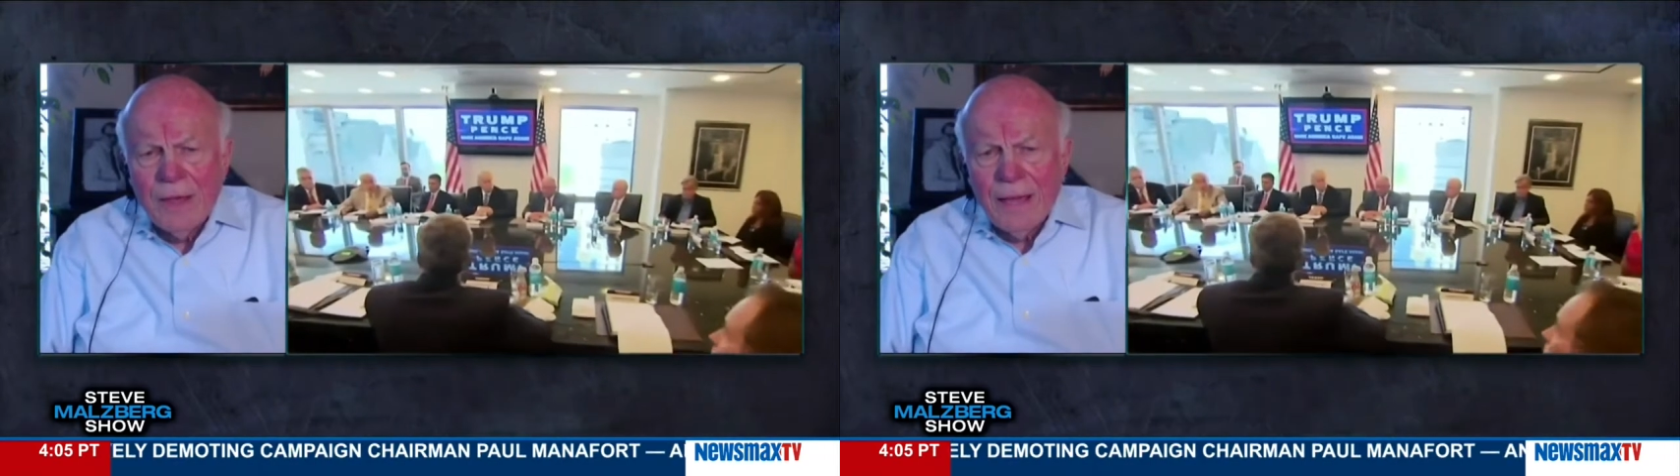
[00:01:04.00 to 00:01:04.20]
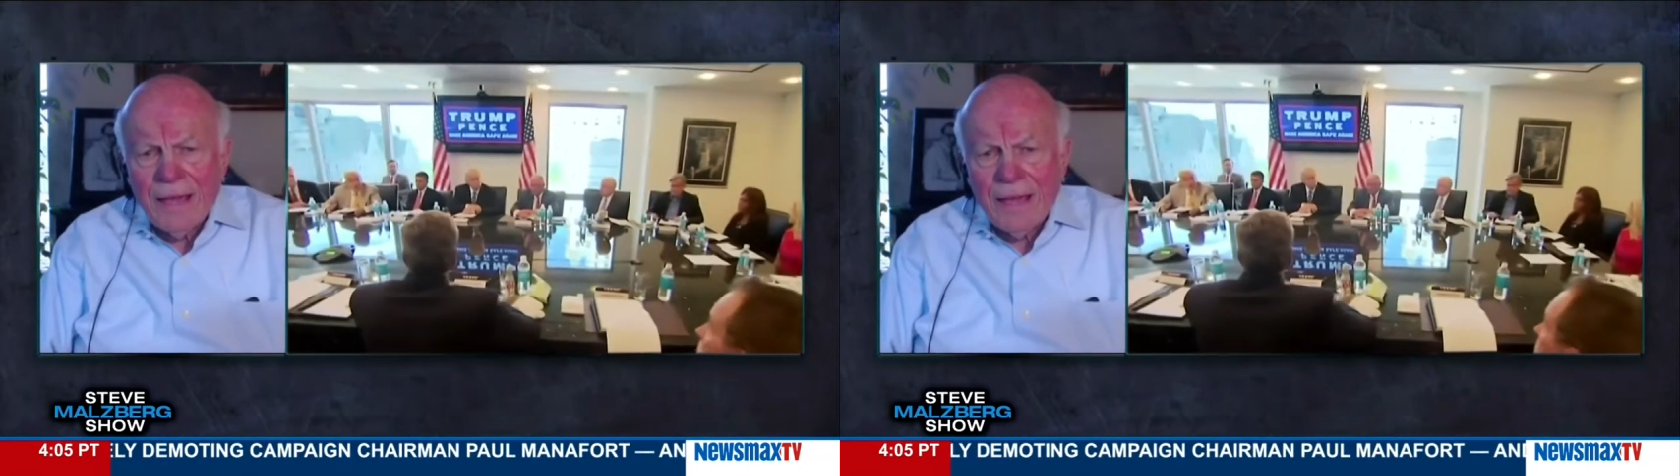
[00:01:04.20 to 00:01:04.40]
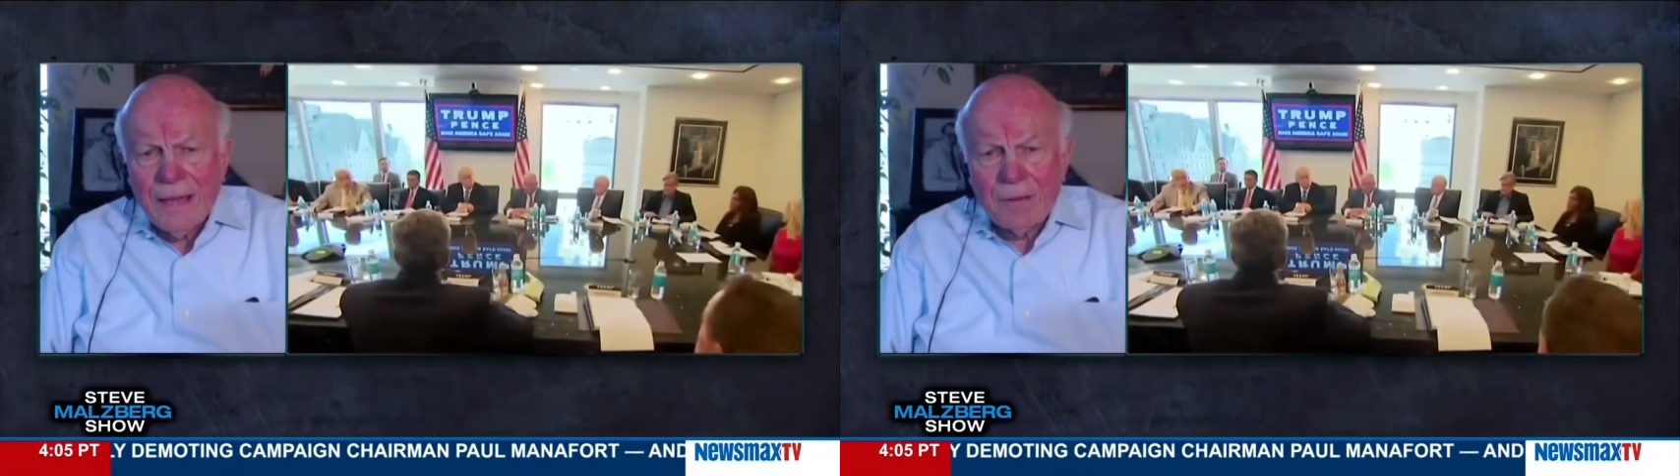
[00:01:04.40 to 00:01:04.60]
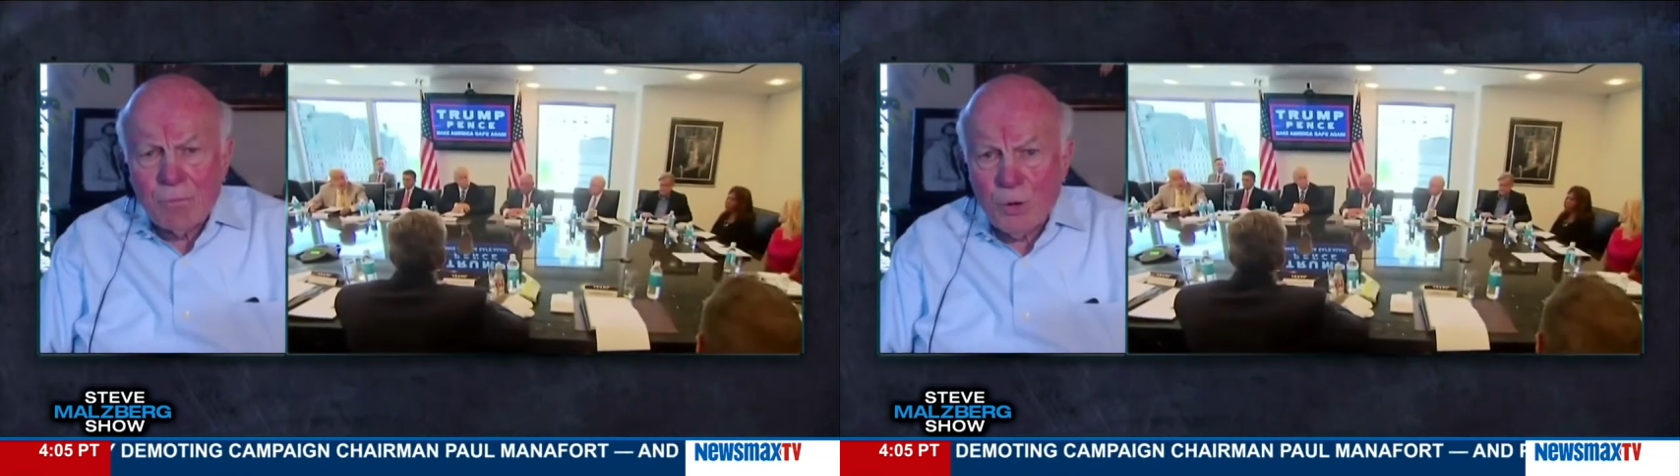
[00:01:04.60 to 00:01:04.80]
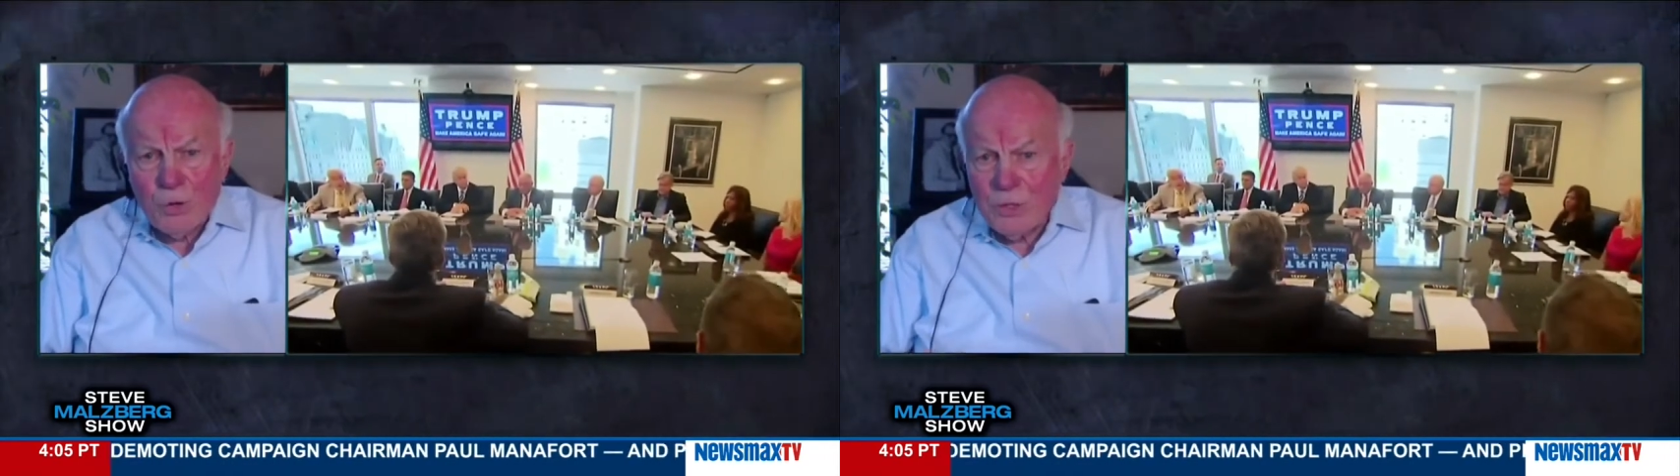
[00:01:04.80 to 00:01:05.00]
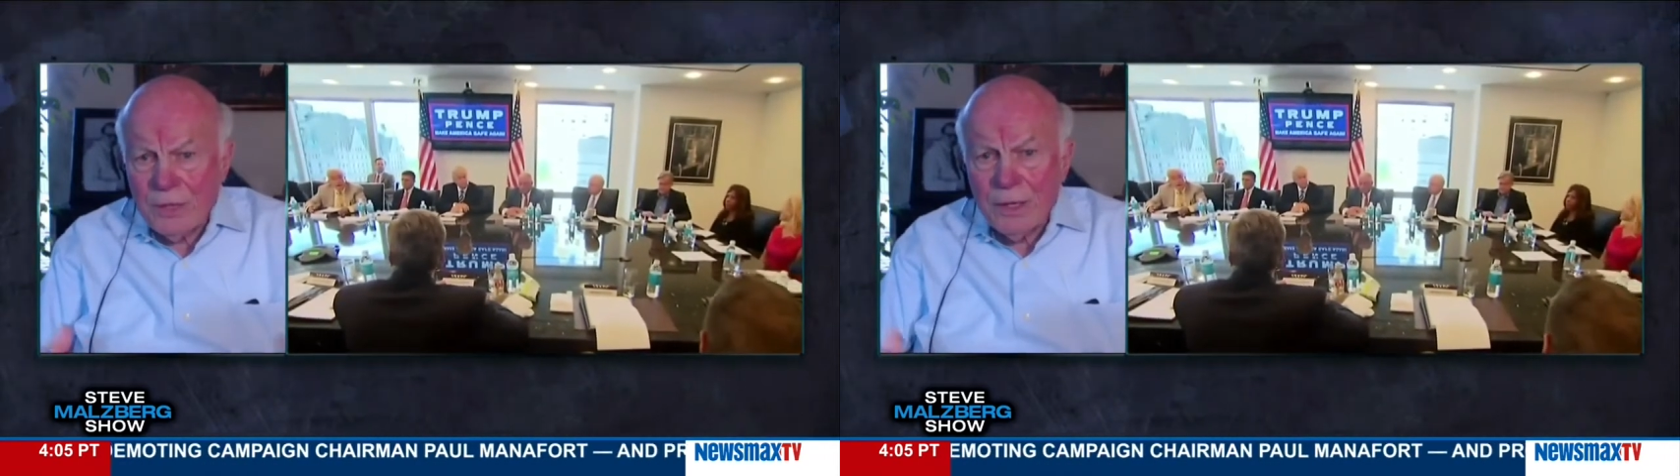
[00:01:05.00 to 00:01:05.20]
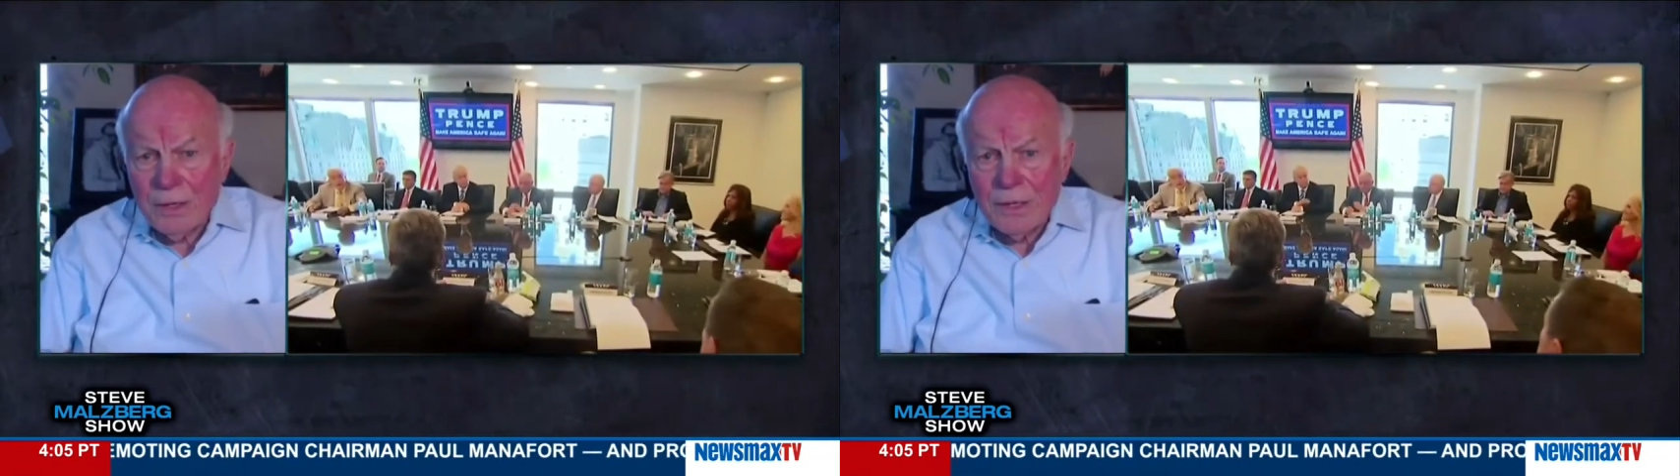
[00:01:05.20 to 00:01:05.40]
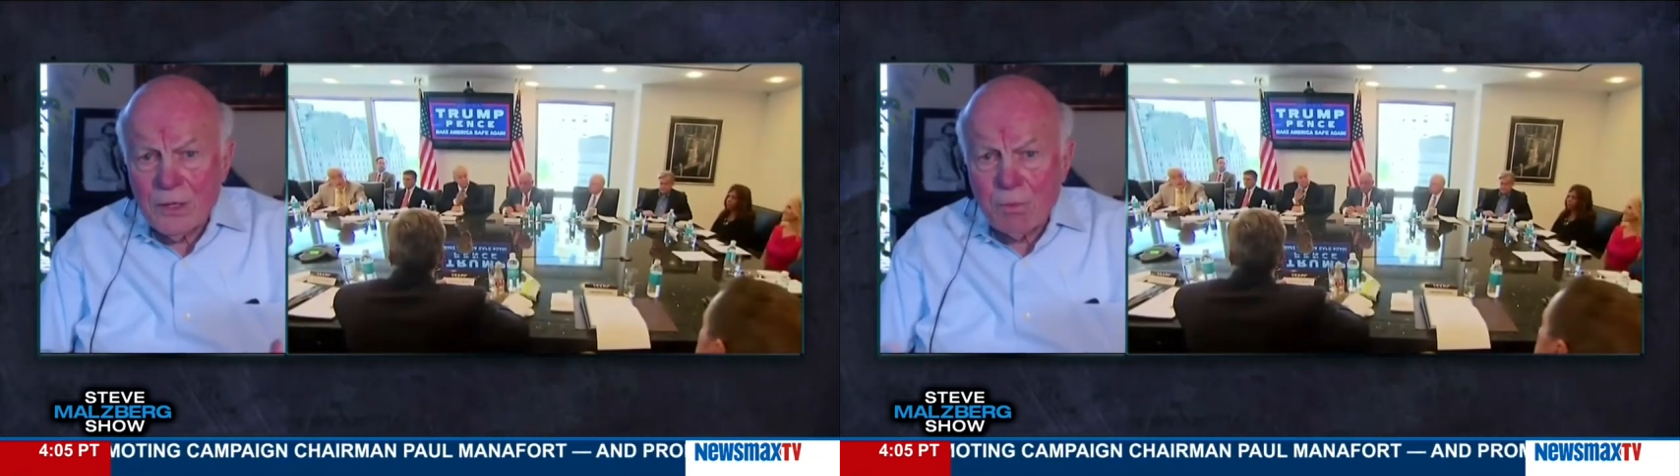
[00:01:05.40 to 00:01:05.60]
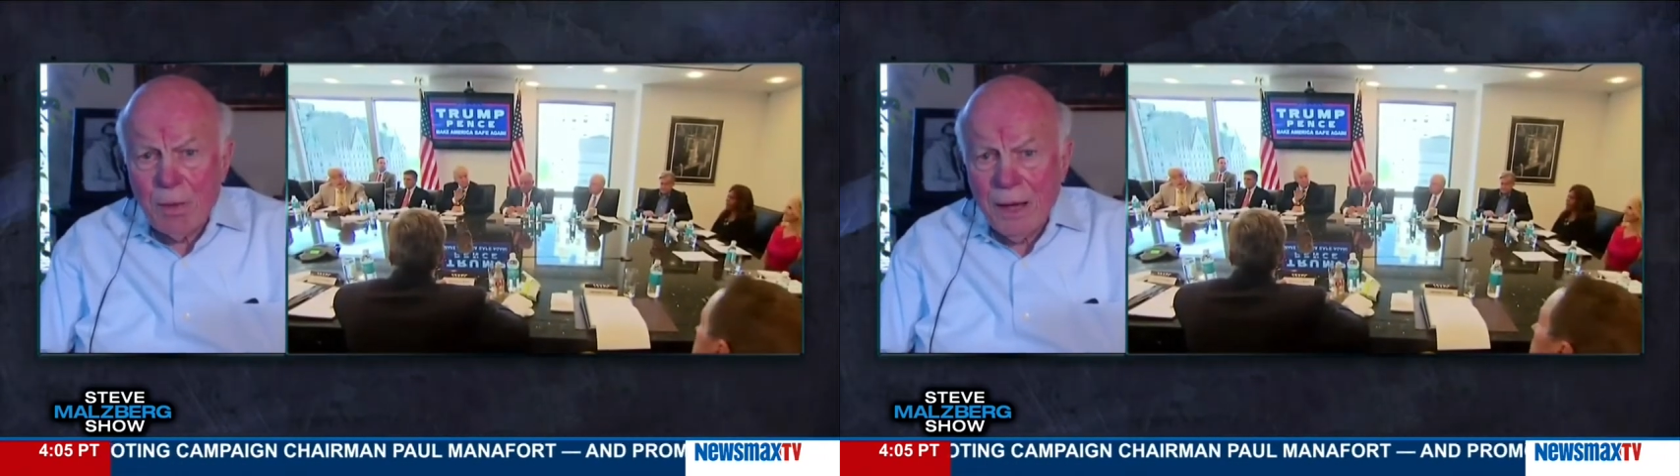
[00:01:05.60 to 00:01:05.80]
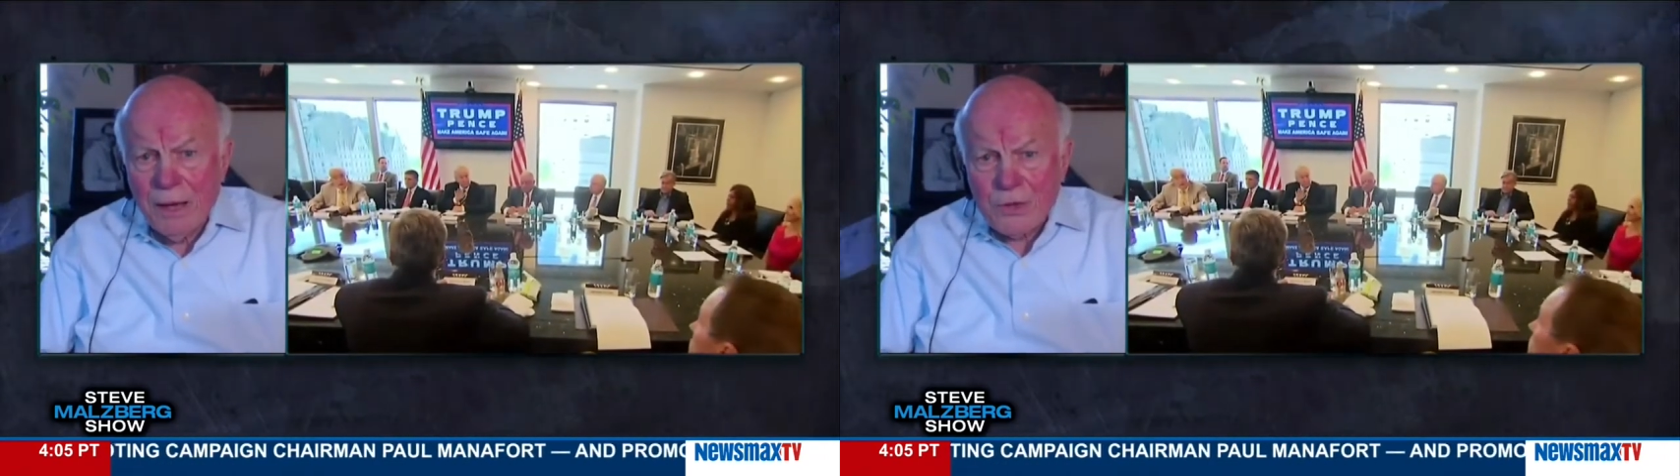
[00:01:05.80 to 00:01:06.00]
And personnel is
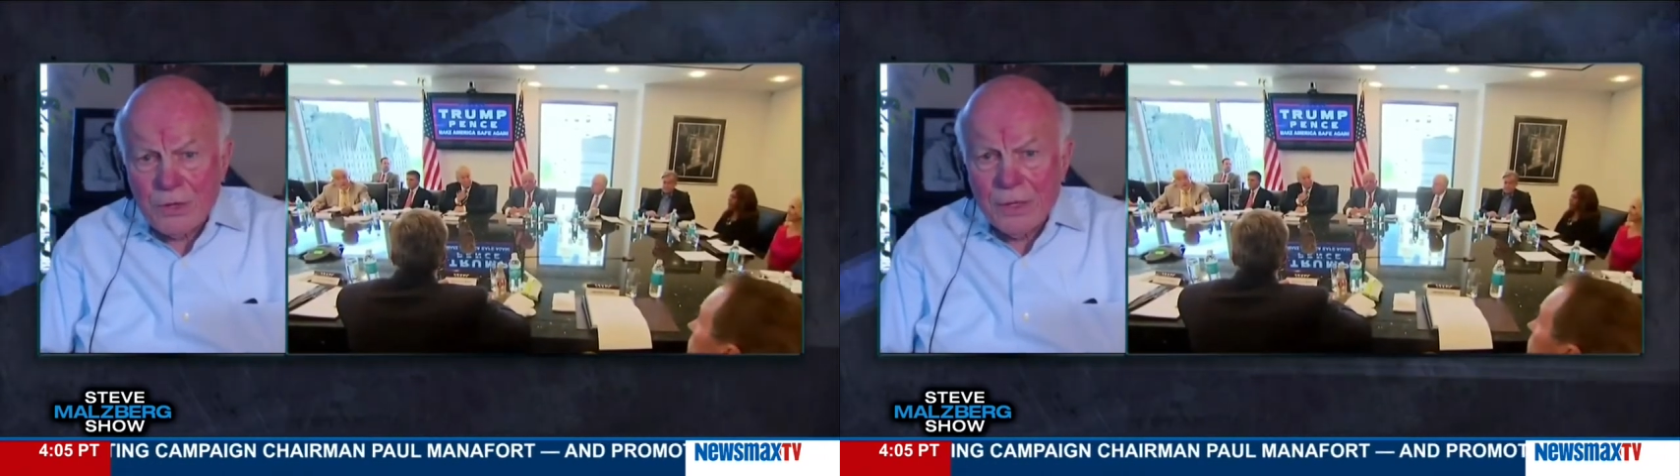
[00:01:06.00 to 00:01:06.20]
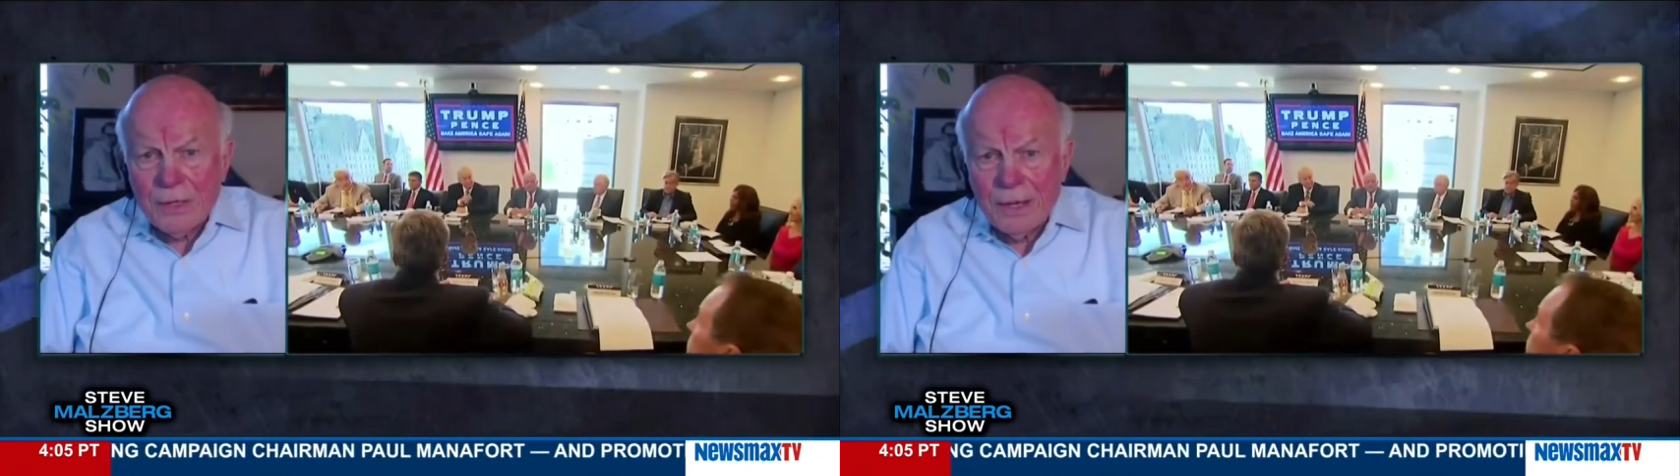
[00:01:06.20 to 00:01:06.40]
policy.